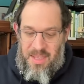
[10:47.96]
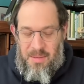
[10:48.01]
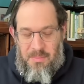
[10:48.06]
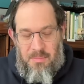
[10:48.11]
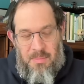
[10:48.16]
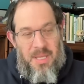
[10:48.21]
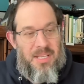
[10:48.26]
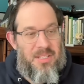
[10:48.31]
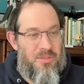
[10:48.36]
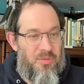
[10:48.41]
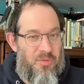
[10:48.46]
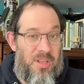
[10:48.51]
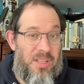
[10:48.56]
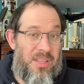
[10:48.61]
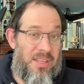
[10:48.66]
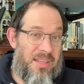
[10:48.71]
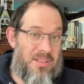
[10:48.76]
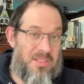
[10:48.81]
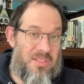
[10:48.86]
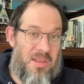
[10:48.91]
mixed
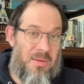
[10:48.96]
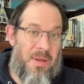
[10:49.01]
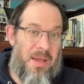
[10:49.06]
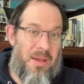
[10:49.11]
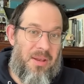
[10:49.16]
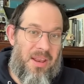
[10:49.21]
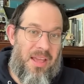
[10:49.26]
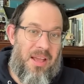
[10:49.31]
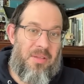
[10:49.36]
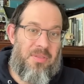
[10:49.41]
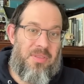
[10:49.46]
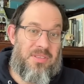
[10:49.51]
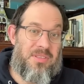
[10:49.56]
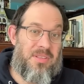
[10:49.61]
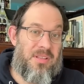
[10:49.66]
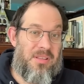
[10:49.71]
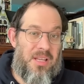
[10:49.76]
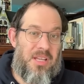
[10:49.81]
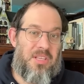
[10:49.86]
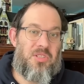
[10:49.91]
feelings about how this
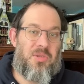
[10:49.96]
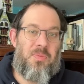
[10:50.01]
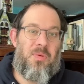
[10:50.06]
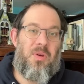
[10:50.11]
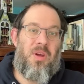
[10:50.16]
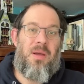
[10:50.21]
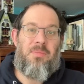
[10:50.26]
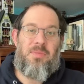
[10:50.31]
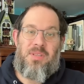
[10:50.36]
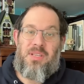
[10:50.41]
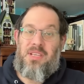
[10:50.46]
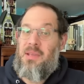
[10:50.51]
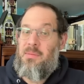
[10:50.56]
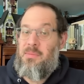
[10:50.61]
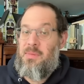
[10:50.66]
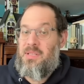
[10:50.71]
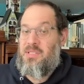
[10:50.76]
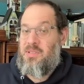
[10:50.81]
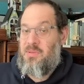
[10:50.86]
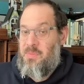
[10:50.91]
alleged prompt came
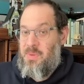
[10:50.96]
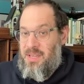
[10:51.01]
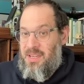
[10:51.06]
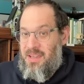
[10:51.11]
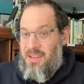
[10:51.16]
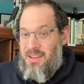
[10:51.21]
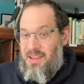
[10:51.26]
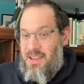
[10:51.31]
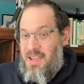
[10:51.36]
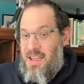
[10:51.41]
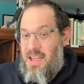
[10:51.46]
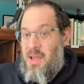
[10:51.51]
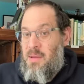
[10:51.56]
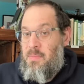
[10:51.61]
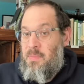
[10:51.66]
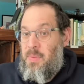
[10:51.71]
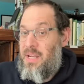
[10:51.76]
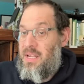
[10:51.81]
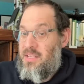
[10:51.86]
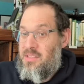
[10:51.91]
into being,
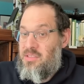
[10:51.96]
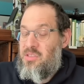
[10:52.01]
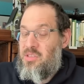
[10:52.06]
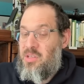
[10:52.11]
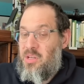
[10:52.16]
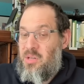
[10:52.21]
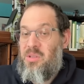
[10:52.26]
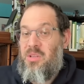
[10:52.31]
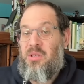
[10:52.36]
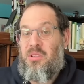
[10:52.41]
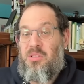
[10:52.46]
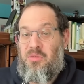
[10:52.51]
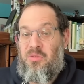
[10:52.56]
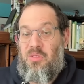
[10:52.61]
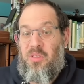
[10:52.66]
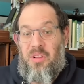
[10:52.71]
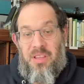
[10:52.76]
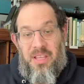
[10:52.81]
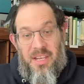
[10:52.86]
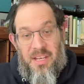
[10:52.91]
but it's so
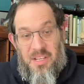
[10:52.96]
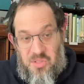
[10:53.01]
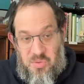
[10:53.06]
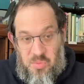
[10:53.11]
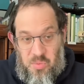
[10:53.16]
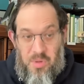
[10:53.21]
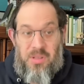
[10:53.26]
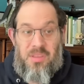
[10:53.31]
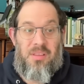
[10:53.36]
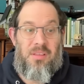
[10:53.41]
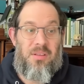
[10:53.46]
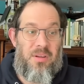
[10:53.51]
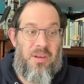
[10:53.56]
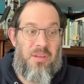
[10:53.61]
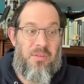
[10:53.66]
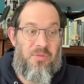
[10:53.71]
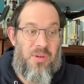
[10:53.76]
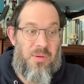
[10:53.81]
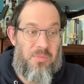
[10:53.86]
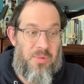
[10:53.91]
useful, it is worth
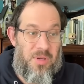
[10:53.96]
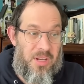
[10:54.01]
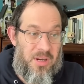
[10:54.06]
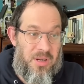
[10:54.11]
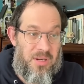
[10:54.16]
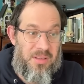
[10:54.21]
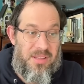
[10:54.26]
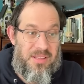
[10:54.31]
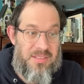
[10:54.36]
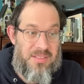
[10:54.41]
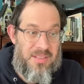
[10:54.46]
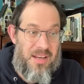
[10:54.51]
learning from regardless.